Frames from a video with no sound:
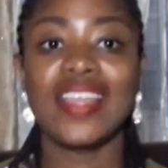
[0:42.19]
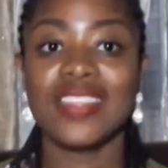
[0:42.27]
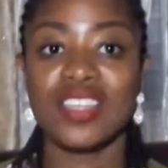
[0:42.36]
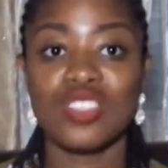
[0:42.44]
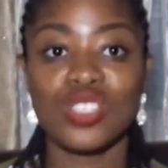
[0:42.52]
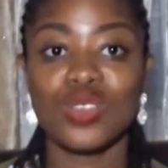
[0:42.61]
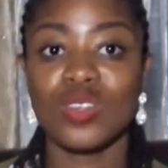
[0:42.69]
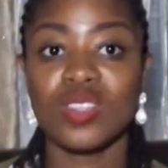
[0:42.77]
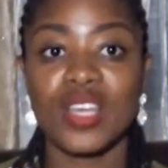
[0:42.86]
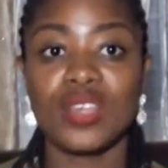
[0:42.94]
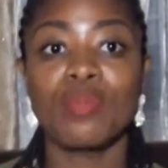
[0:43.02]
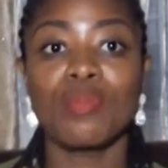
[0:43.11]
and
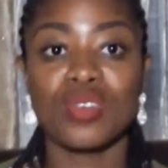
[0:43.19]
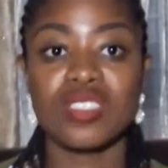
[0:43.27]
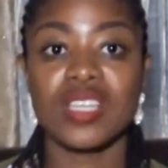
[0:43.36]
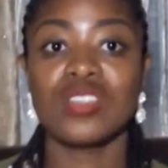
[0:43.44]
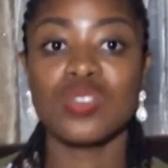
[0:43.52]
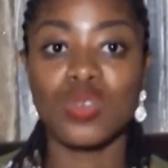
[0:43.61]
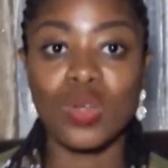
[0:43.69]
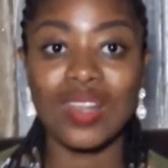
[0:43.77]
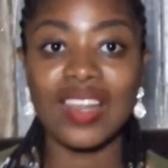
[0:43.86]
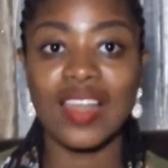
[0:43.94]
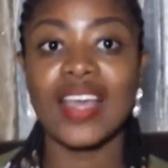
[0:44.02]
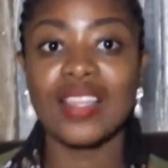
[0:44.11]
ensure that you process your
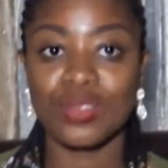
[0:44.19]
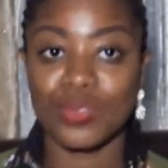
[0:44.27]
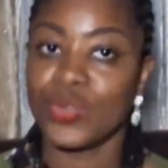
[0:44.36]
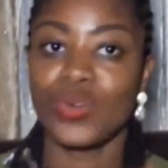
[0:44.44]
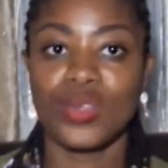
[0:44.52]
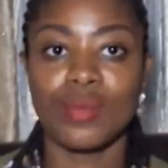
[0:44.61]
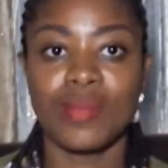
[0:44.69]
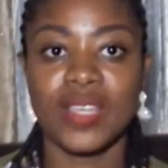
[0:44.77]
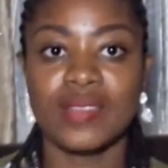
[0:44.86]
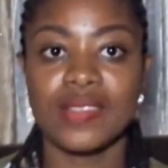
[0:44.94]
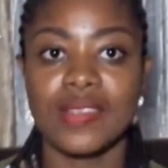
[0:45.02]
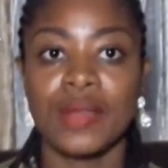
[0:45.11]
land
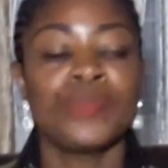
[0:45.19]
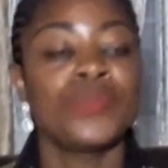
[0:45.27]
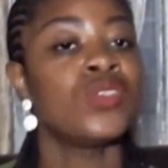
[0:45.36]
documents.